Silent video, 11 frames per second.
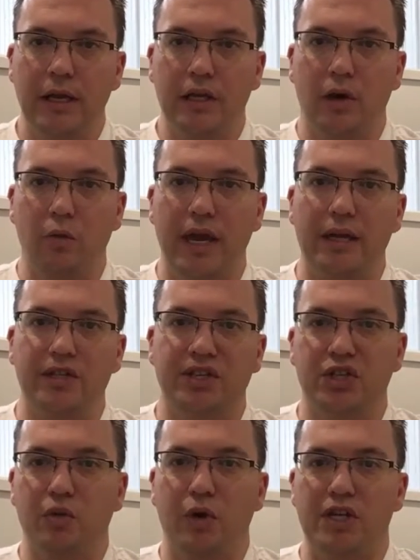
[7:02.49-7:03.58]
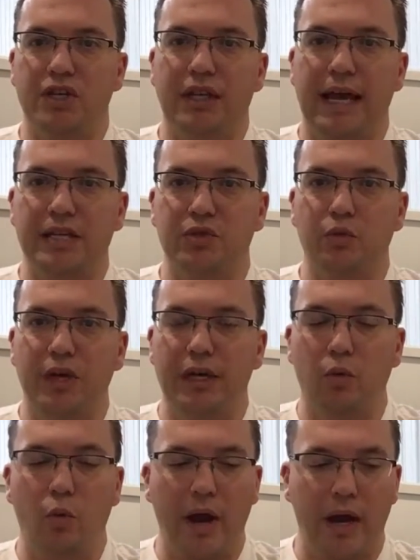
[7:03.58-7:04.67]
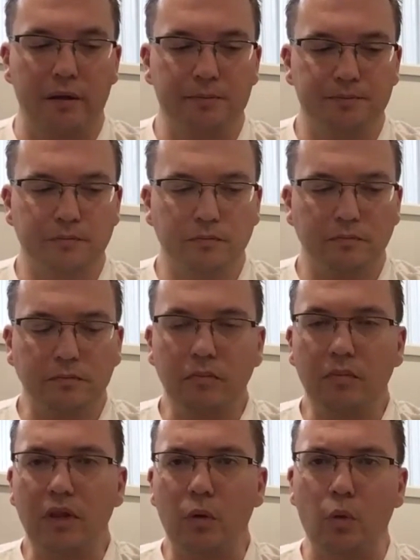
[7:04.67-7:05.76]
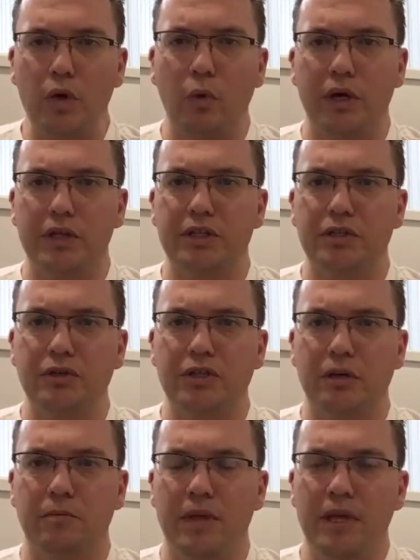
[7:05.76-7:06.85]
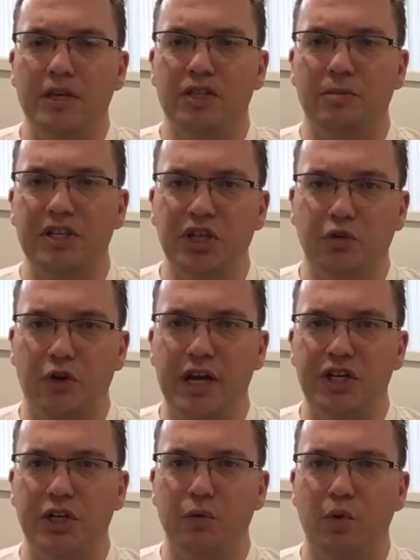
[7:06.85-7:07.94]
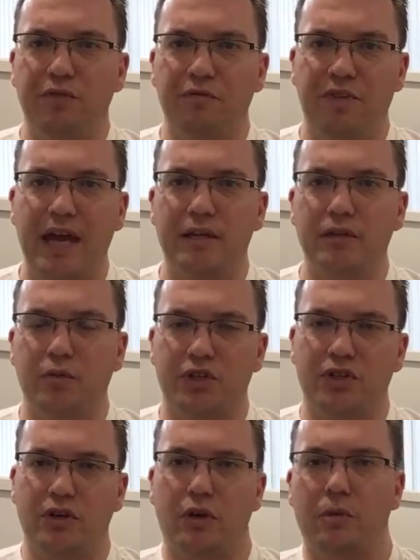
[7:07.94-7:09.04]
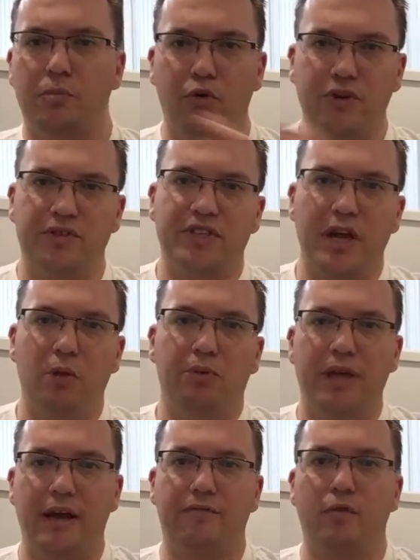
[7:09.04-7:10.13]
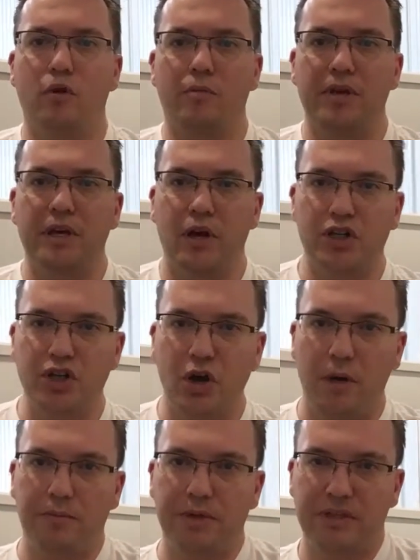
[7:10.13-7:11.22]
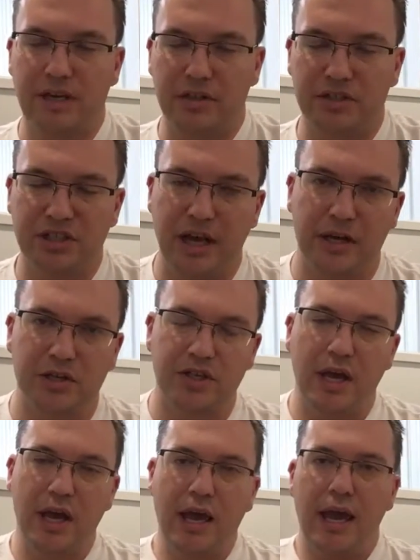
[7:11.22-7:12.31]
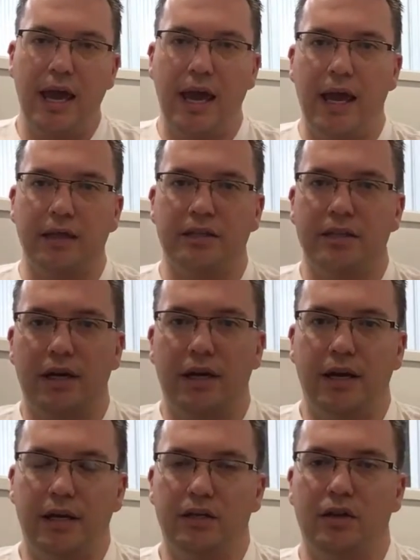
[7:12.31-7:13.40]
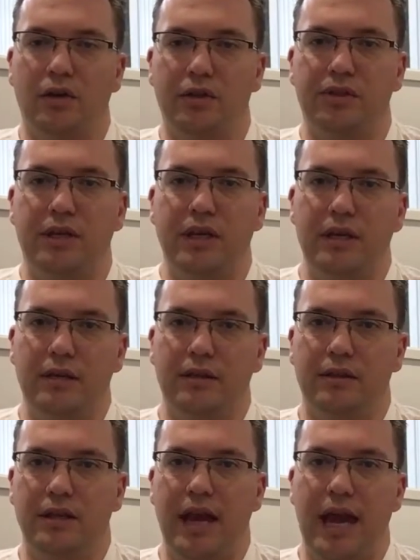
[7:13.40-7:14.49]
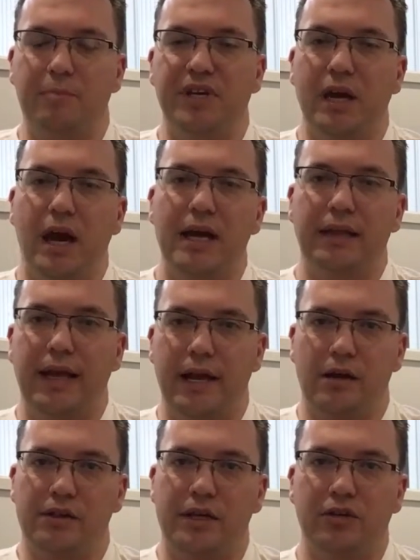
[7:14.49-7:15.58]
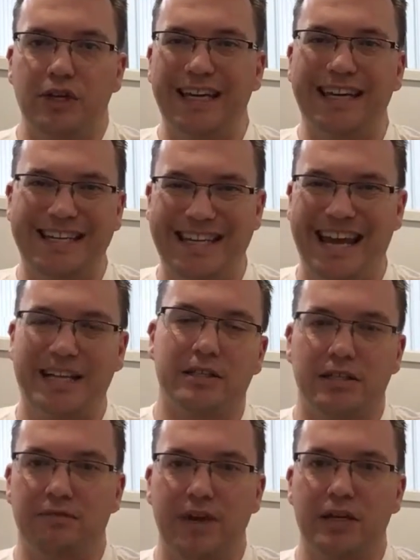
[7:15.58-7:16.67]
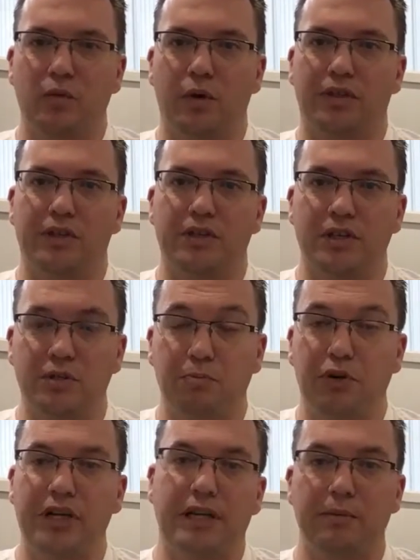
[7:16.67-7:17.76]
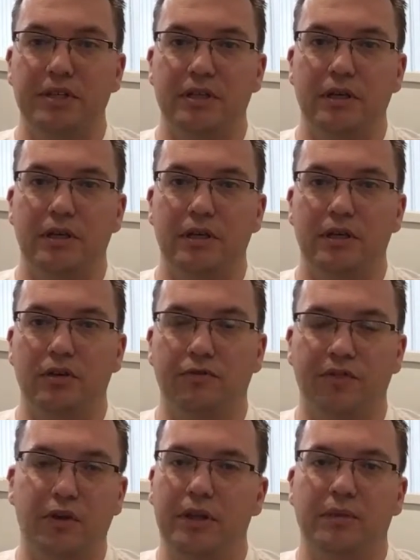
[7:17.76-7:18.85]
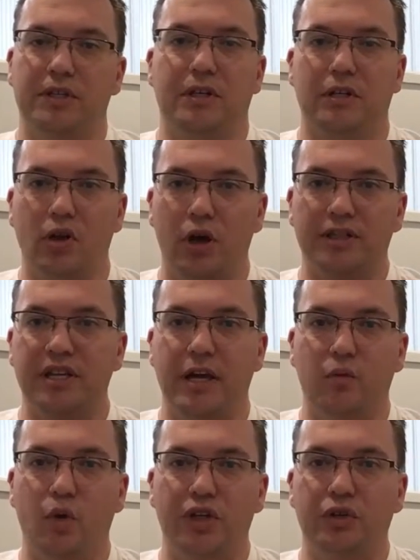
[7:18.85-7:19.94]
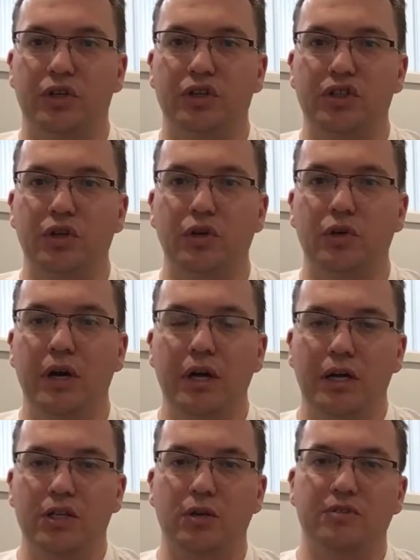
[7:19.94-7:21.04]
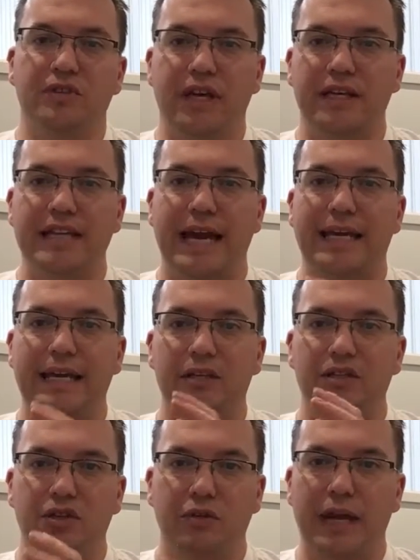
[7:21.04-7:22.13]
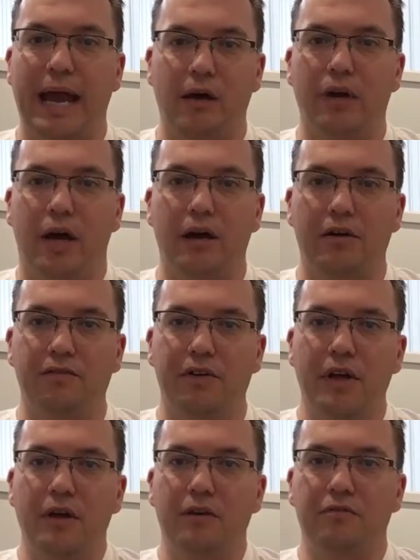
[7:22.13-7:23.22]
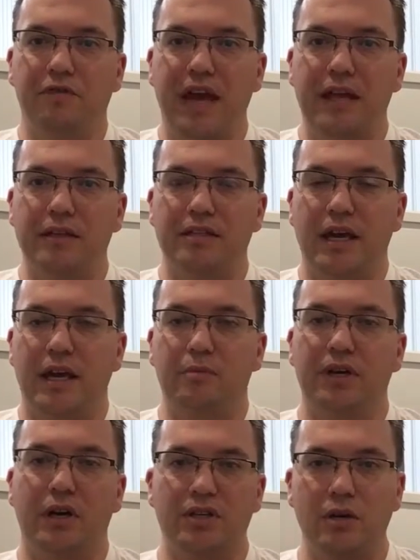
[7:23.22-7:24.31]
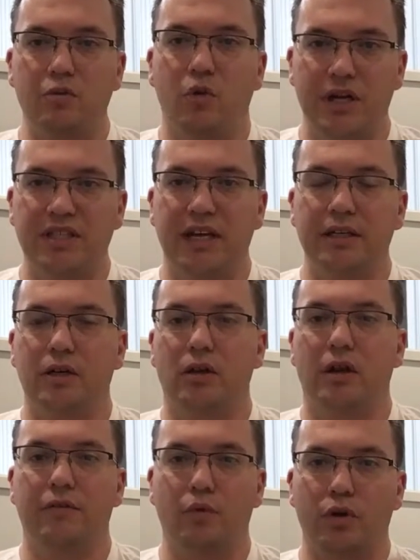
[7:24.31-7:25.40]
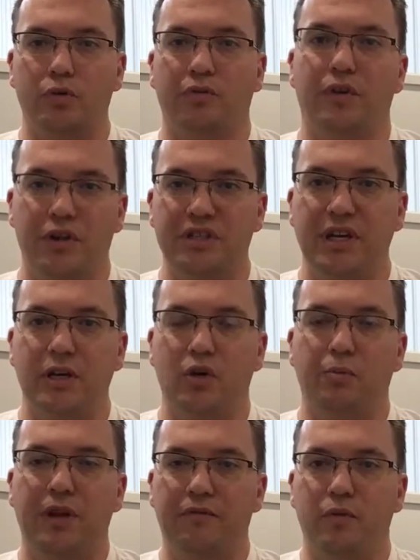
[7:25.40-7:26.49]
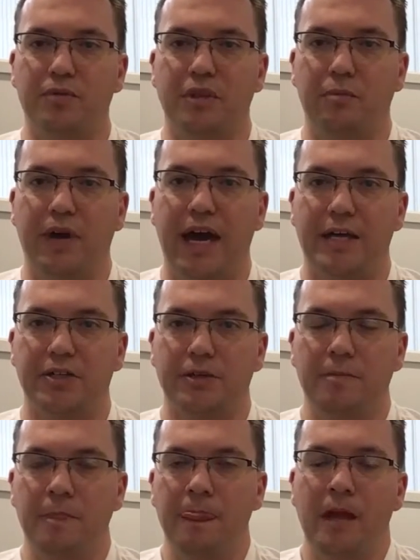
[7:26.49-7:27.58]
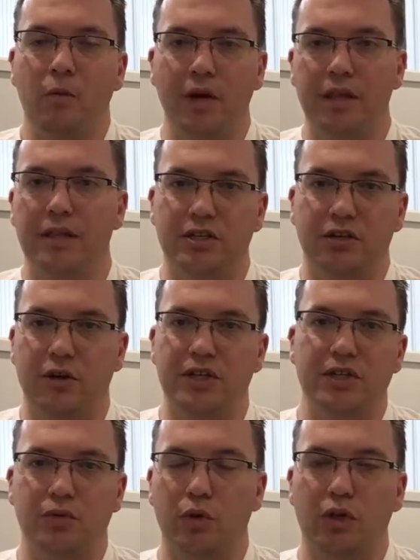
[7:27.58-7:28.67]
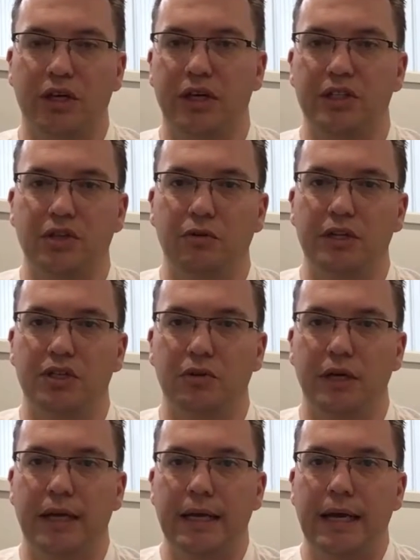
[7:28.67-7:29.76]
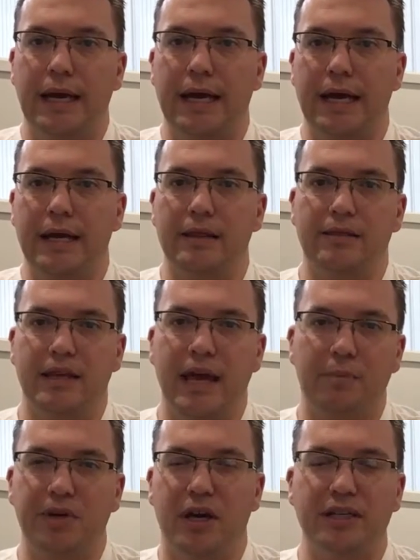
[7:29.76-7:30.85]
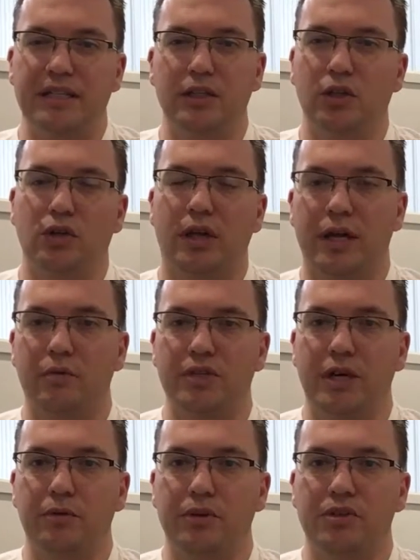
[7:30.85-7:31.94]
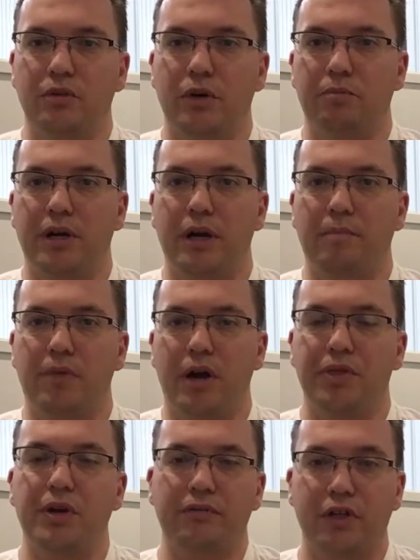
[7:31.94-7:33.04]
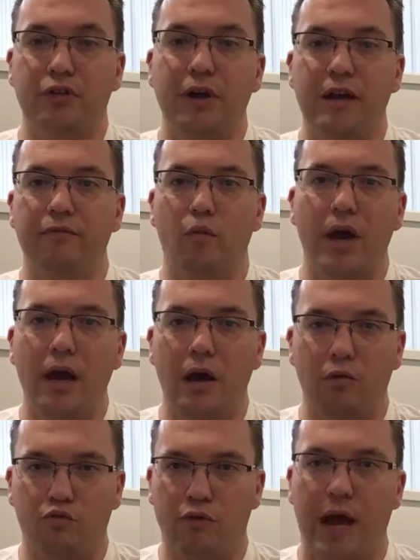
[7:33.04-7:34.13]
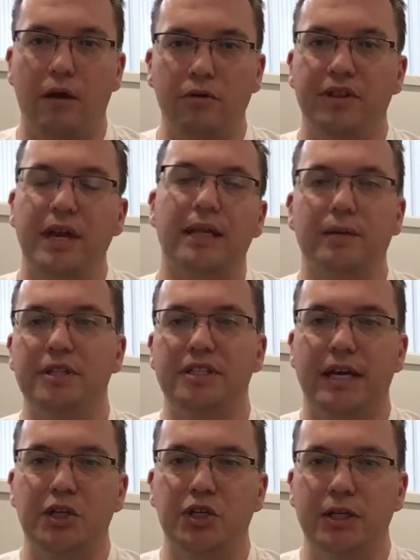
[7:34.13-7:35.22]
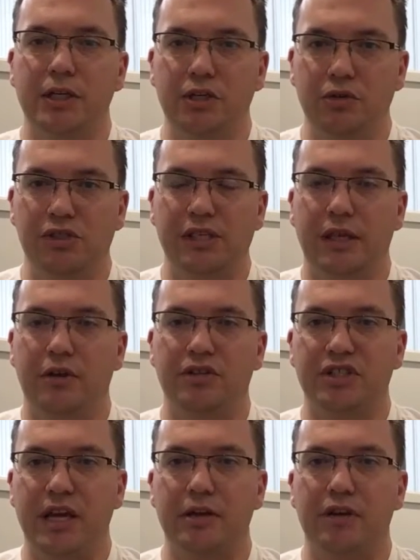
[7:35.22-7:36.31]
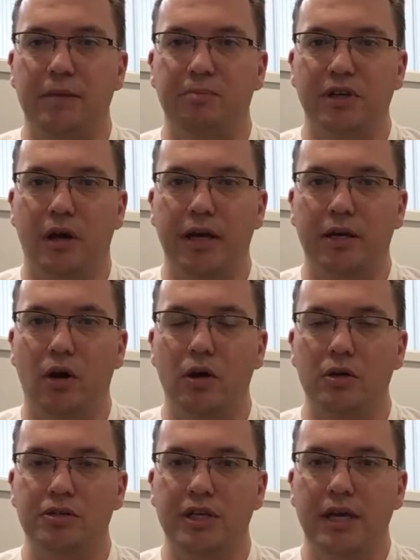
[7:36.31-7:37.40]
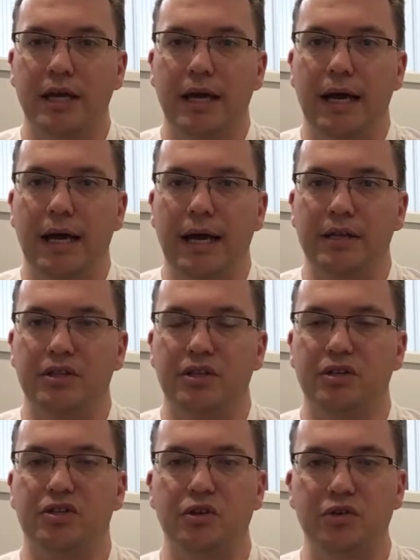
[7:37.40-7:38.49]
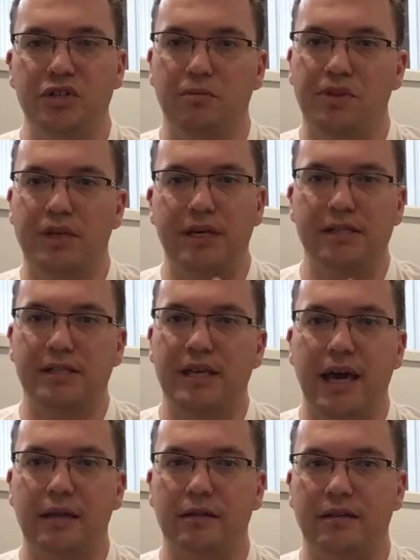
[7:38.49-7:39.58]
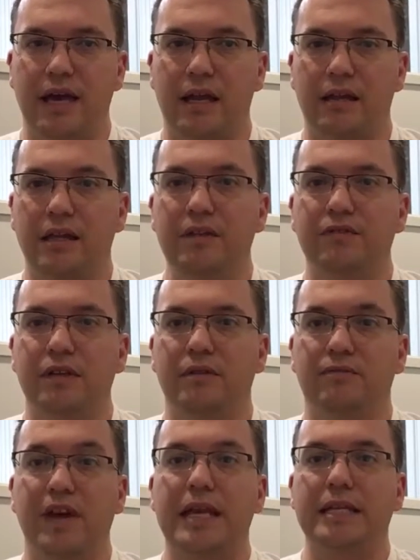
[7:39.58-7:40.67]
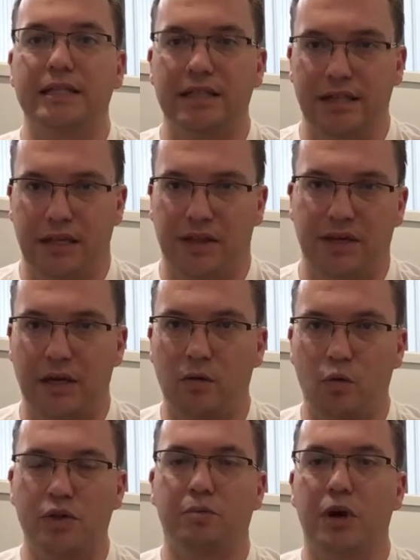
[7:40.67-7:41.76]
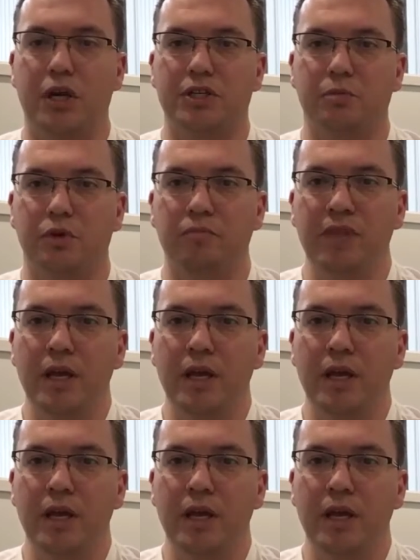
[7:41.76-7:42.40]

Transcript: We had a situation last week where we wanted to do some integration with Vend, which is our point of sale platform in our shop downstairs. And the API layer that you can connect to Vend with is pretty limited. You're very limited and locked down in what you can do in terms of getting data into and out of Vend. And because I'm quite technical and I've worked with very technical platforms in the past, one of the integrations we're looking at doing to it, the API didn't look like it was able to do it, but I thought of a creative way around that limitation, using their standard API calls to do some things that even Vend didn't think was possible.